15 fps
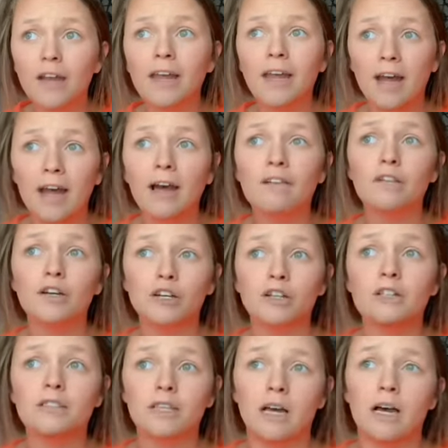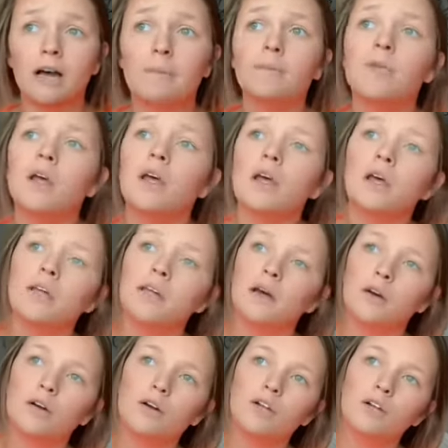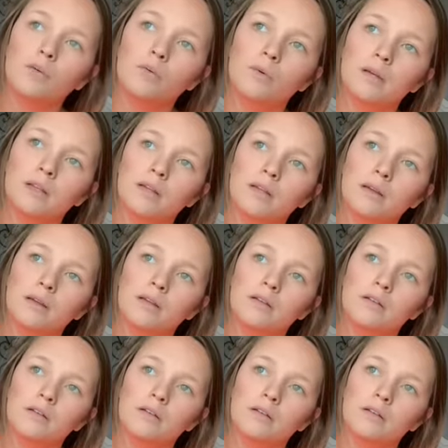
and have a good time, now are you really,